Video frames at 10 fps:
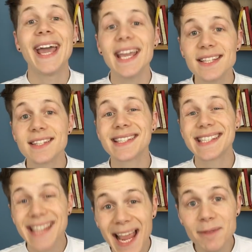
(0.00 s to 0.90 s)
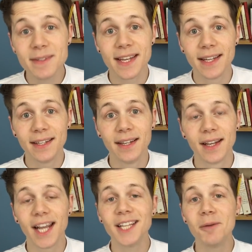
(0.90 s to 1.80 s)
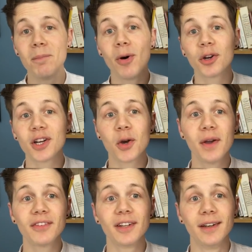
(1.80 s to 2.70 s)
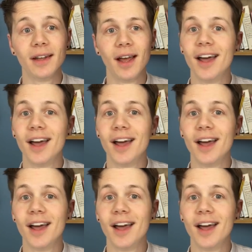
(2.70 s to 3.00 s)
Here's the same tin in the modern equivalent.